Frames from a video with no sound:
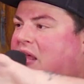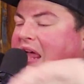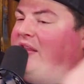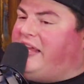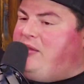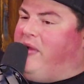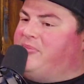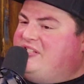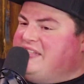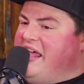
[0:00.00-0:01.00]
and like you might
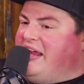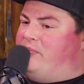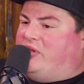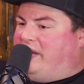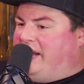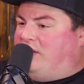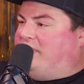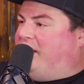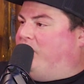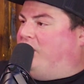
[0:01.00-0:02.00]
be sagging, but like you
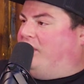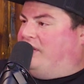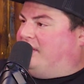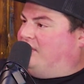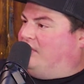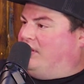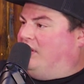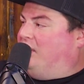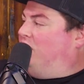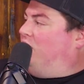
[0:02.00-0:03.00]
take a pill, your dick's still
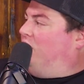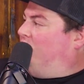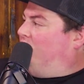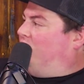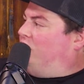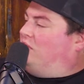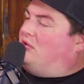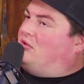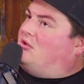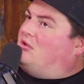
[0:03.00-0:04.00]
good.
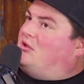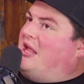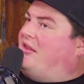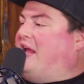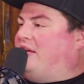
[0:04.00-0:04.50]
And like